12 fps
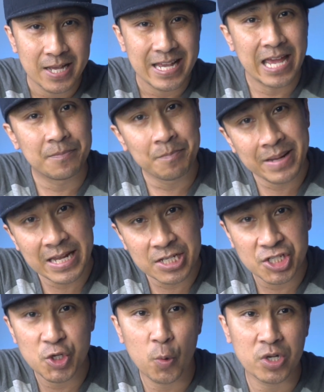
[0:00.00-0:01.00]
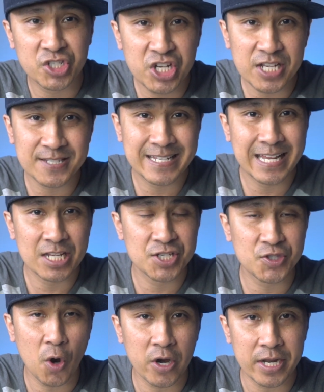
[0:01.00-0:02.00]
It means you were just getting
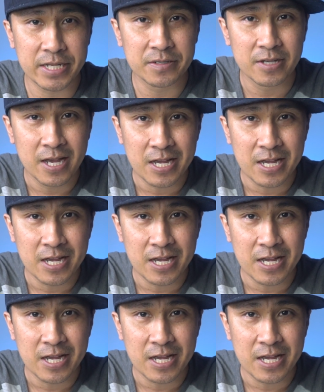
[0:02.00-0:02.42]
started.